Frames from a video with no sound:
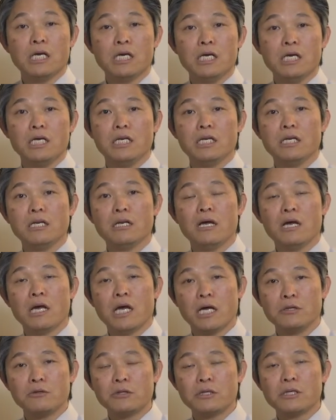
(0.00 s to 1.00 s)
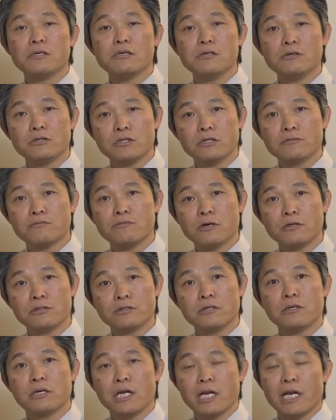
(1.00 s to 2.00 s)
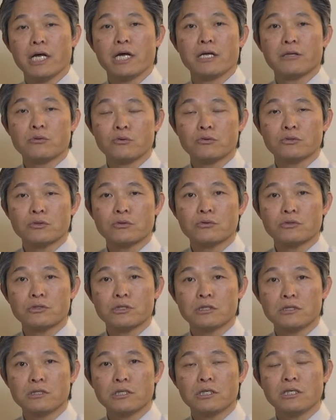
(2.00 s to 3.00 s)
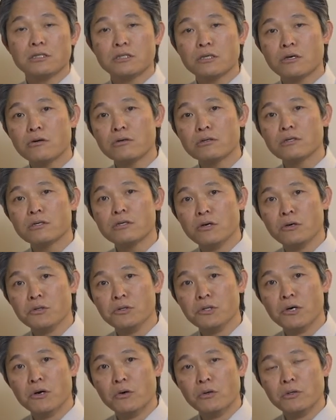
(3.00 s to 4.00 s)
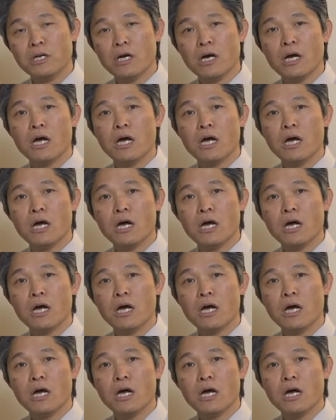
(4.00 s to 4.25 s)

in endothelial dysfunction and atherosclerosis is currently unknown,